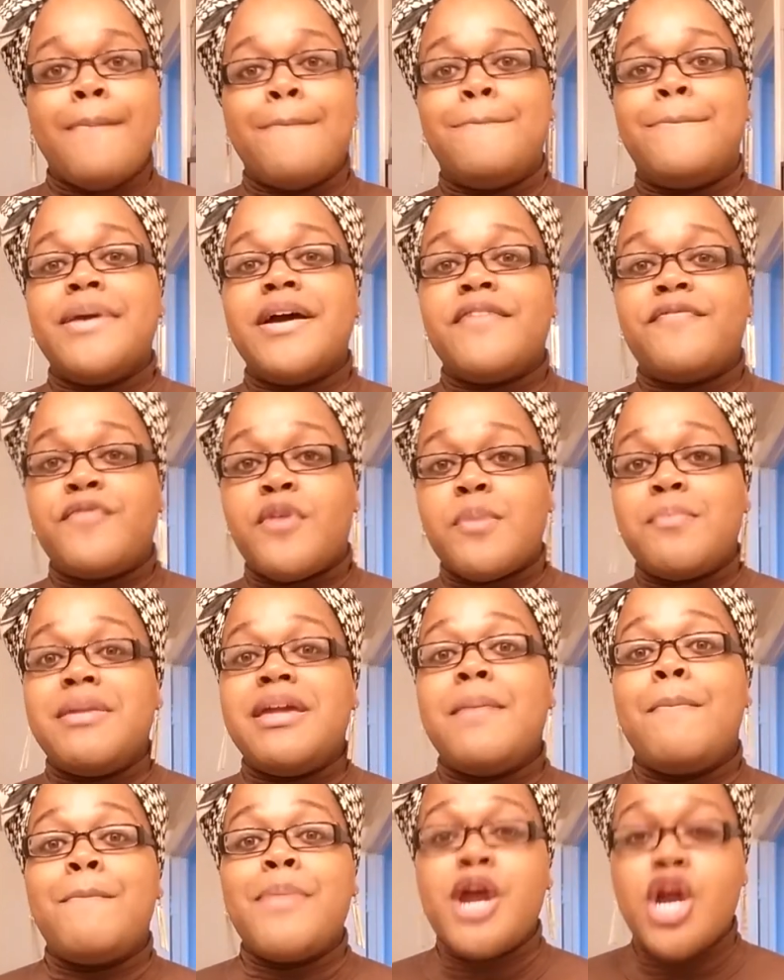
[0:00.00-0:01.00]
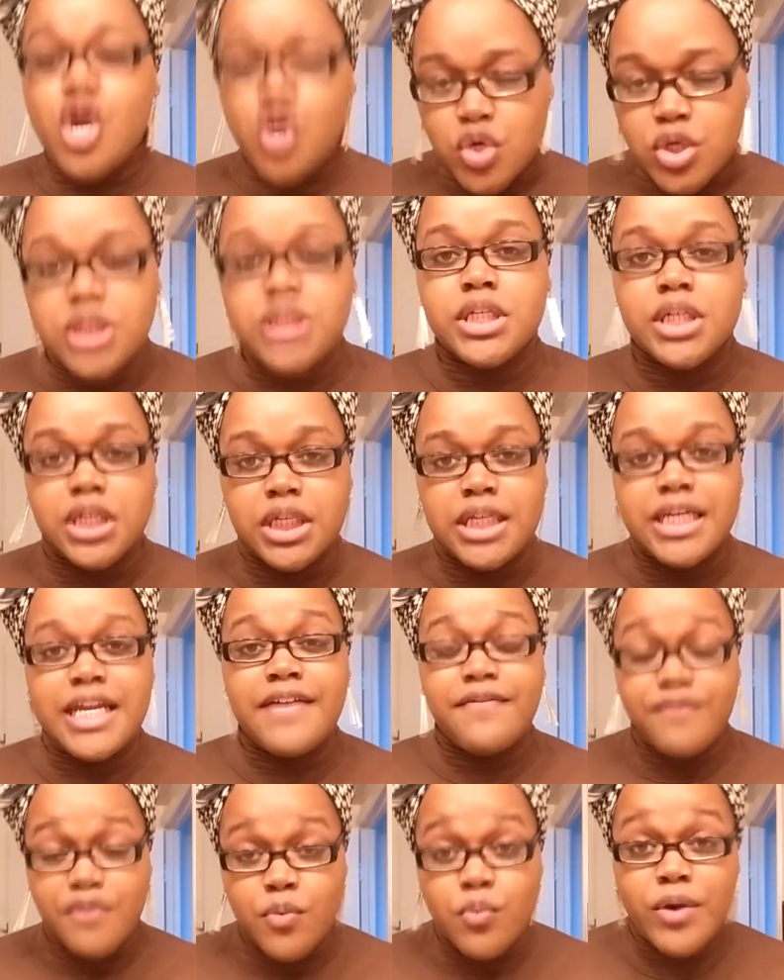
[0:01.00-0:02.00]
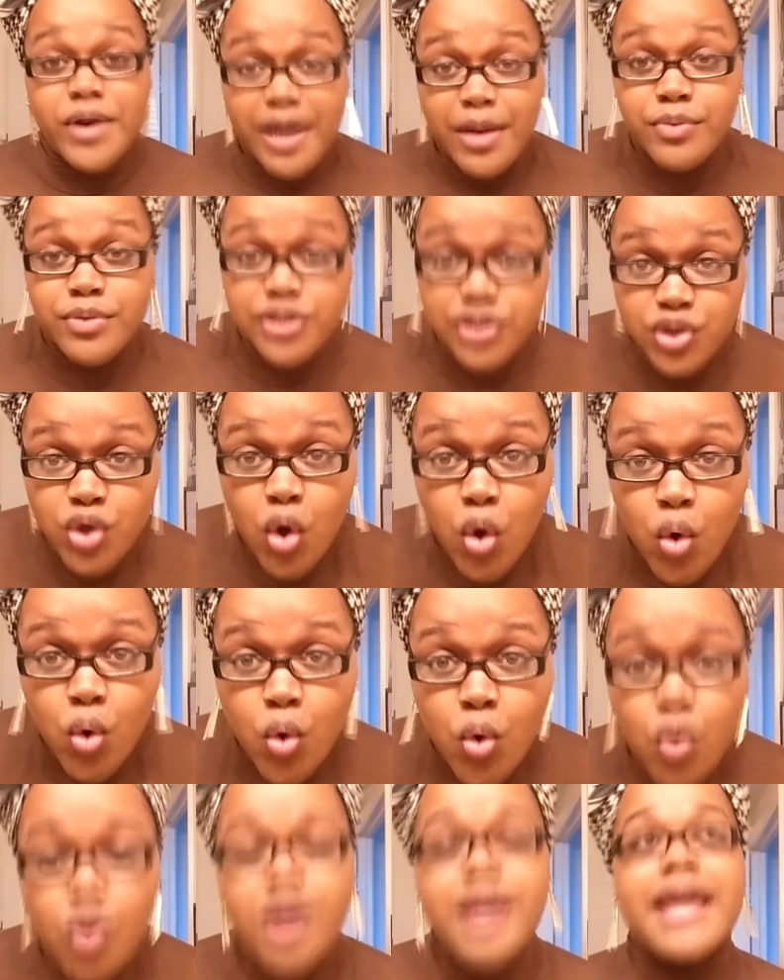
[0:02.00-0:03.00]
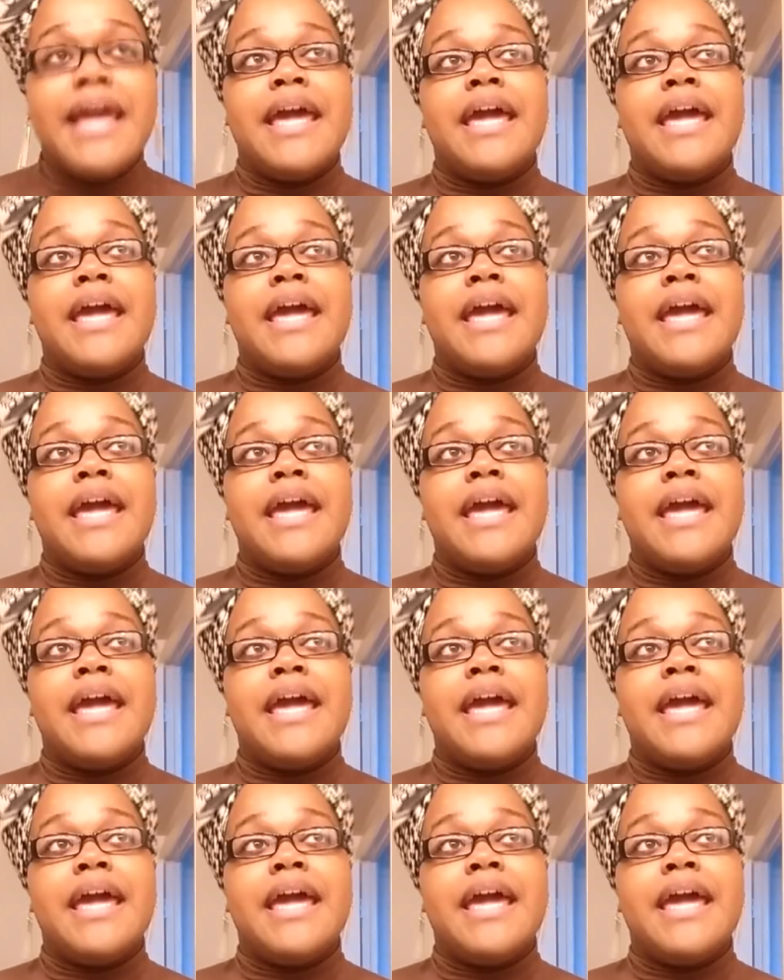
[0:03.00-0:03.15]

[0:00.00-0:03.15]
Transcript: but for me personally and from what I was told,